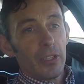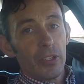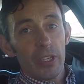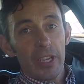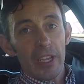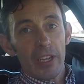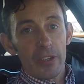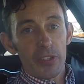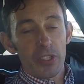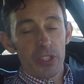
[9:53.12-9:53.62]

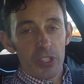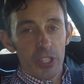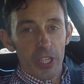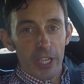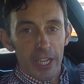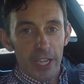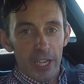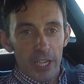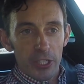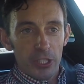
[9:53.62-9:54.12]
kind of
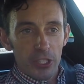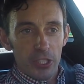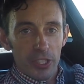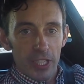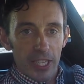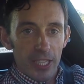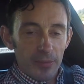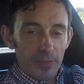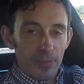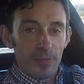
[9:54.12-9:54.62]
surge
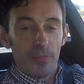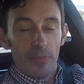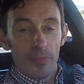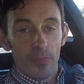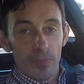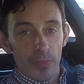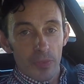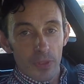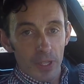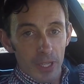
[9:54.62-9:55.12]
that
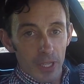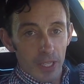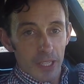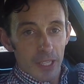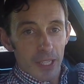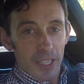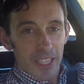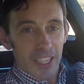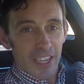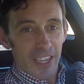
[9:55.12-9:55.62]

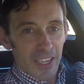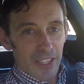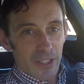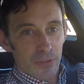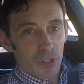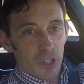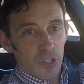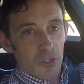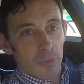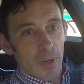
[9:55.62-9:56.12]
kind of
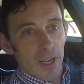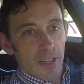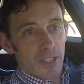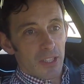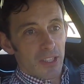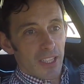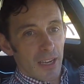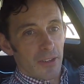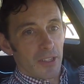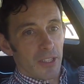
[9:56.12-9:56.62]
just where the
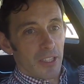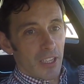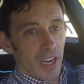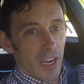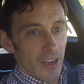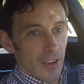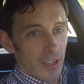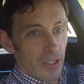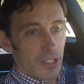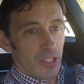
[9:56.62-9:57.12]
standard
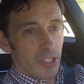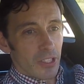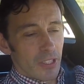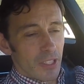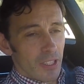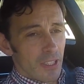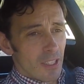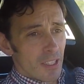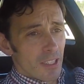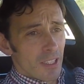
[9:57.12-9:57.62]
car is
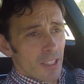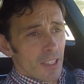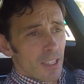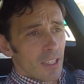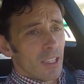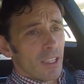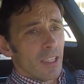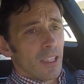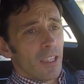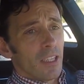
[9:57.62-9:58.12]

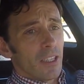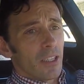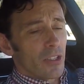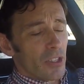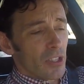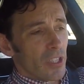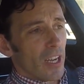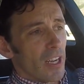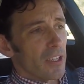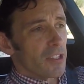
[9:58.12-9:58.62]

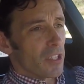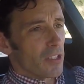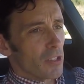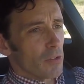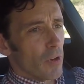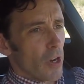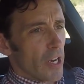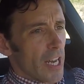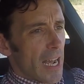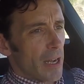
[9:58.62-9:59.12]
starting to
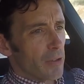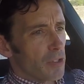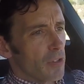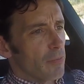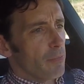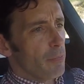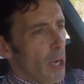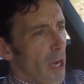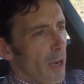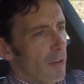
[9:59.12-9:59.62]
run out
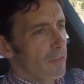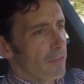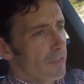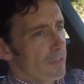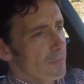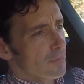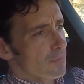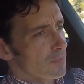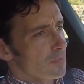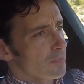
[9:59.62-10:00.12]
of puff.
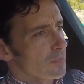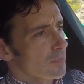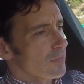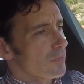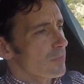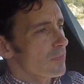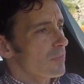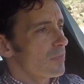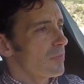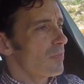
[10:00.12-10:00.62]

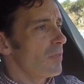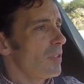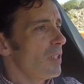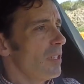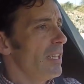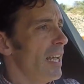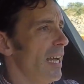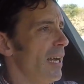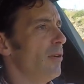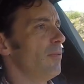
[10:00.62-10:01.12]

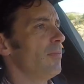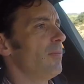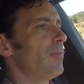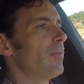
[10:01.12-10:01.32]
Now,